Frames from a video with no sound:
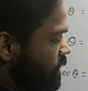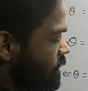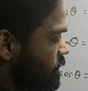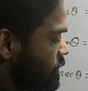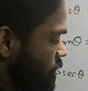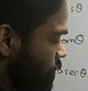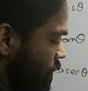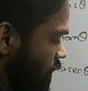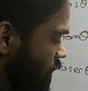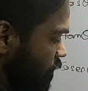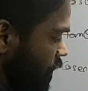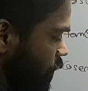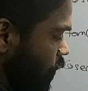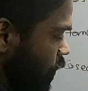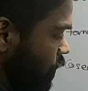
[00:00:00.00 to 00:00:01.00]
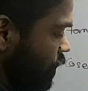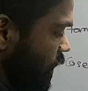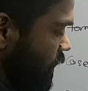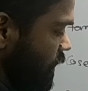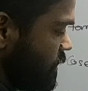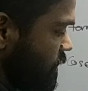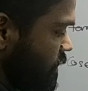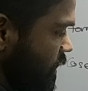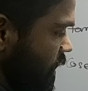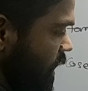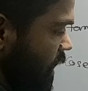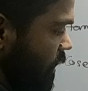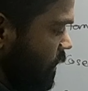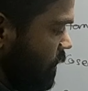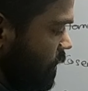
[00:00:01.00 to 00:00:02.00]
Similarly, if I want to find
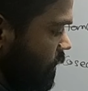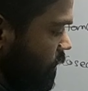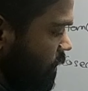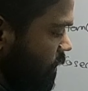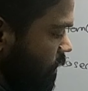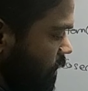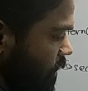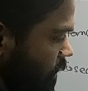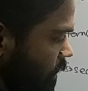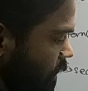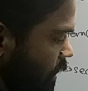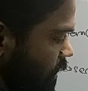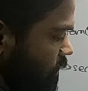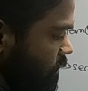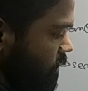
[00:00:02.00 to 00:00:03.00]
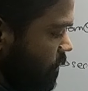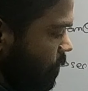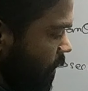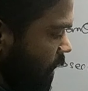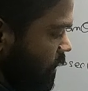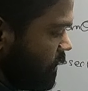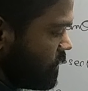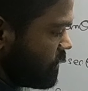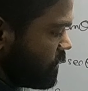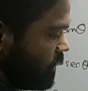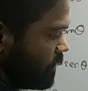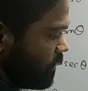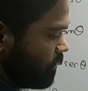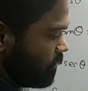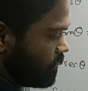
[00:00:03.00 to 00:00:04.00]
tan 90 minus
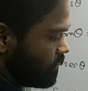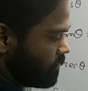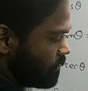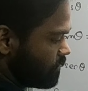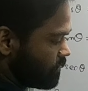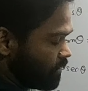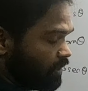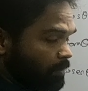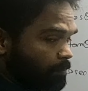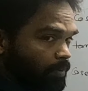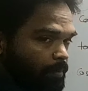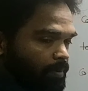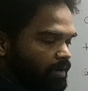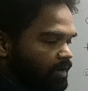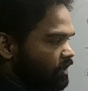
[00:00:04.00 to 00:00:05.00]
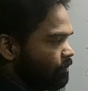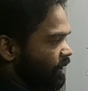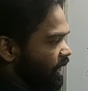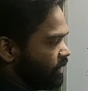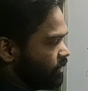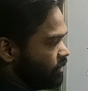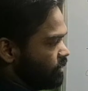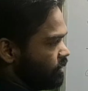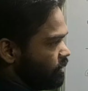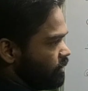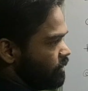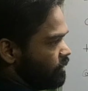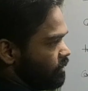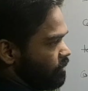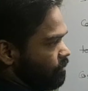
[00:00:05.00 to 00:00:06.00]
theta, turning permanently black,
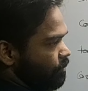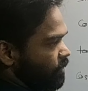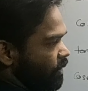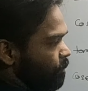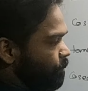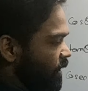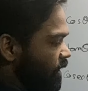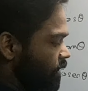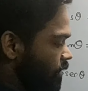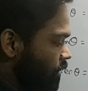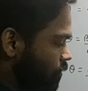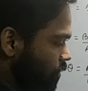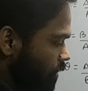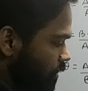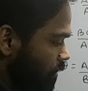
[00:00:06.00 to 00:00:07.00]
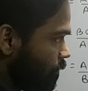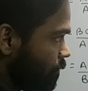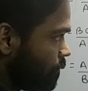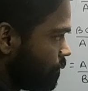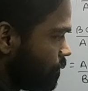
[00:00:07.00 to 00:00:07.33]
perpendicular